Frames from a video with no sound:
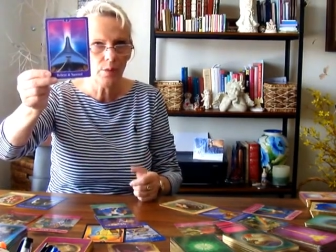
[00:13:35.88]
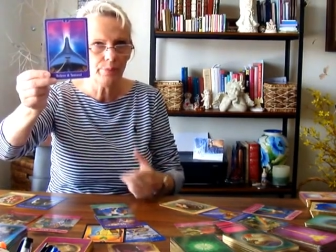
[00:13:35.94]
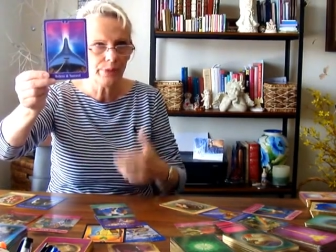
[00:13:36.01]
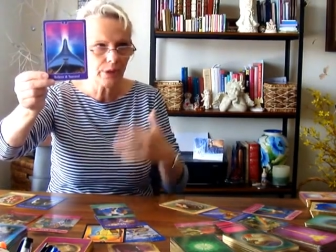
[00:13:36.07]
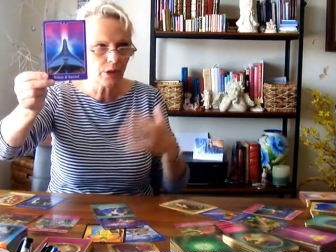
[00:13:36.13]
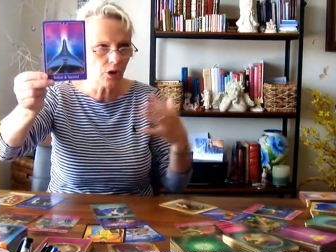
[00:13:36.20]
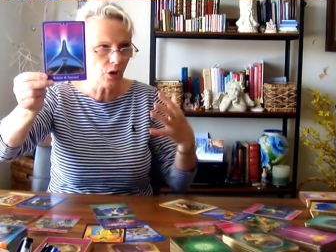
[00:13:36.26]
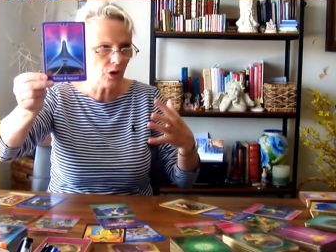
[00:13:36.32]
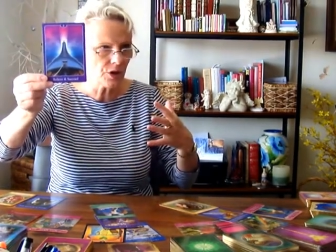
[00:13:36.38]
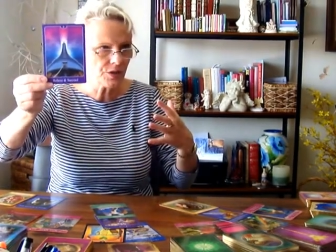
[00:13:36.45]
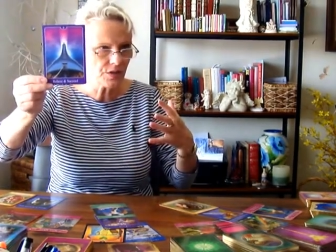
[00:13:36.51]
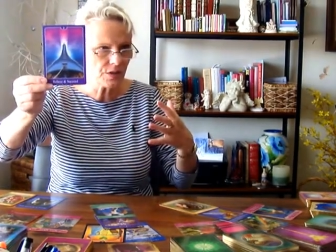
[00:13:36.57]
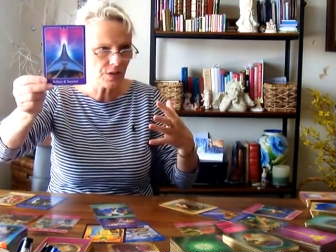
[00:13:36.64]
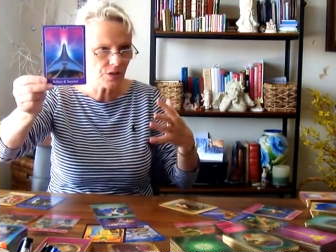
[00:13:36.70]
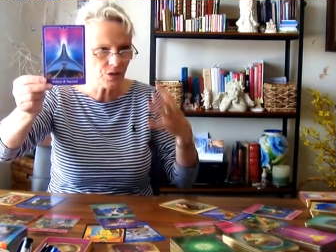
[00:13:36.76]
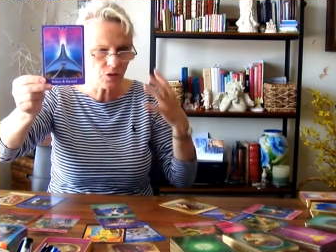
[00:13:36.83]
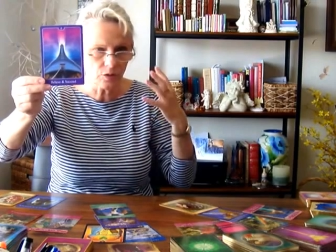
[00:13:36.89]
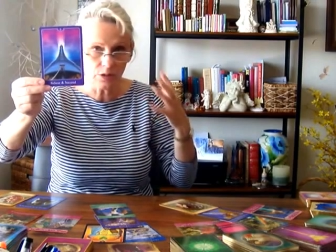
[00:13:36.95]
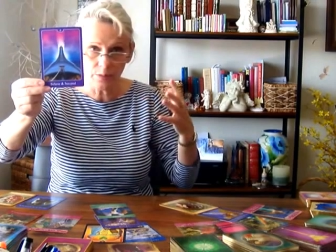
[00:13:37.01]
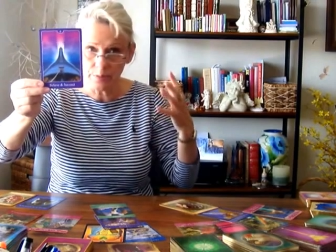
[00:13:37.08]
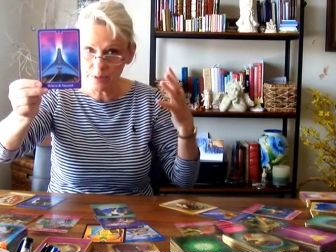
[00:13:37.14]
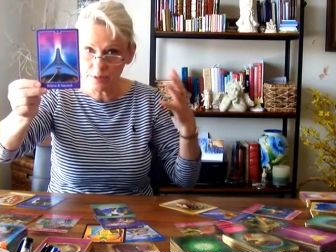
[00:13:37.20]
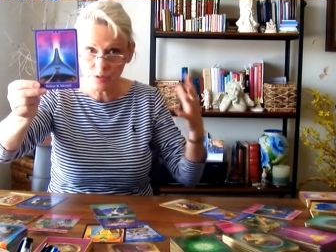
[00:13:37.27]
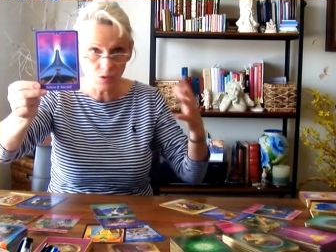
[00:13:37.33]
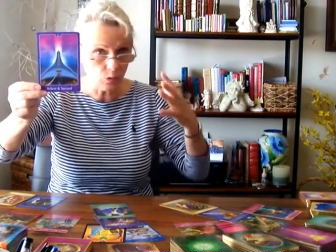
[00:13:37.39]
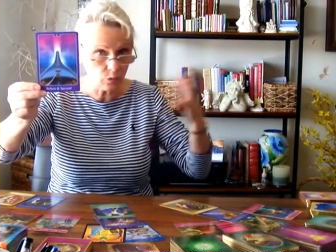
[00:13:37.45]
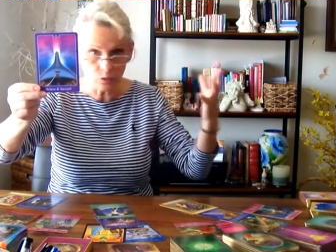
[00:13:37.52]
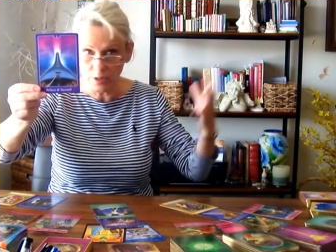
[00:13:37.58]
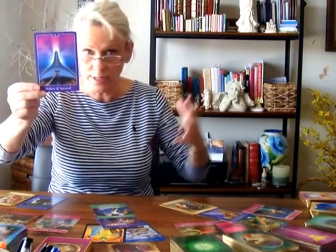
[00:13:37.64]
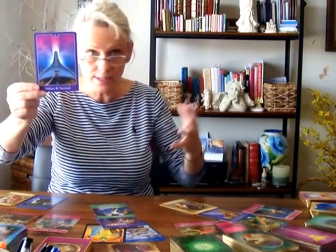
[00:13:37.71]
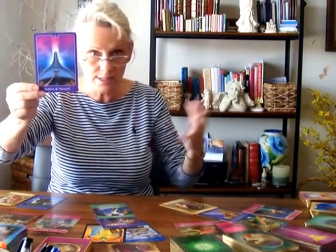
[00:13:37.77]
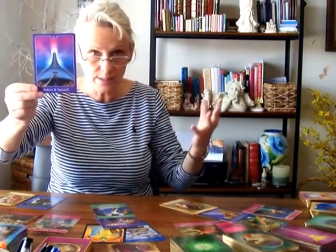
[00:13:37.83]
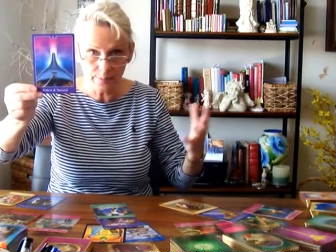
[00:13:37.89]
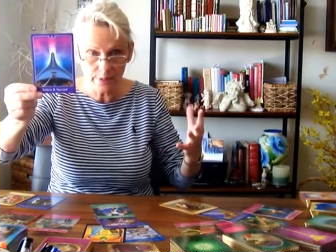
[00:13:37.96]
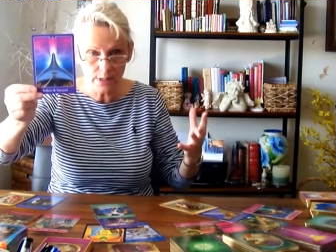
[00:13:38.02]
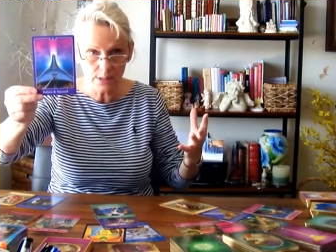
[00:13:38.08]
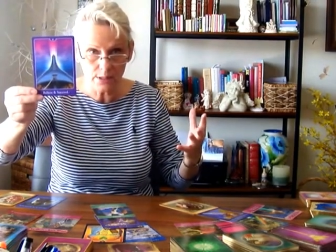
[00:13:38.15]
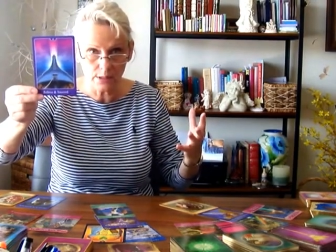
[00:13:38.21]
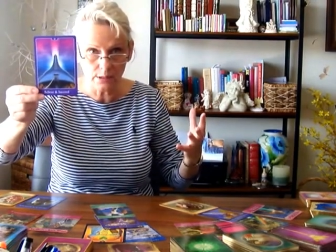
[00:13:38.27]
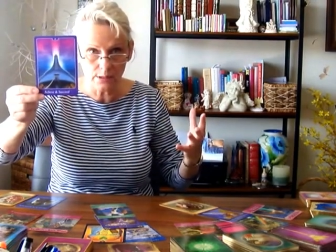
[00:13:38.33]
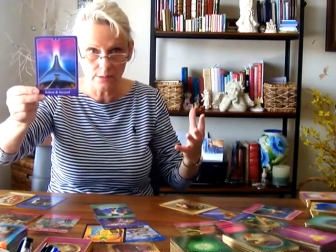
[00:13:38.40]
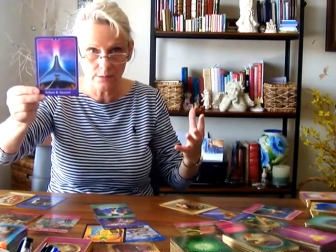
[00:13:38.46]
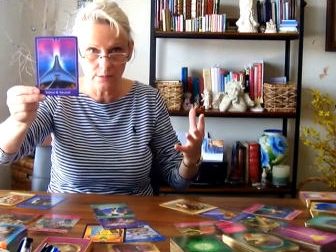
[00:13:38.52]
Because it's going to be so crazy busy,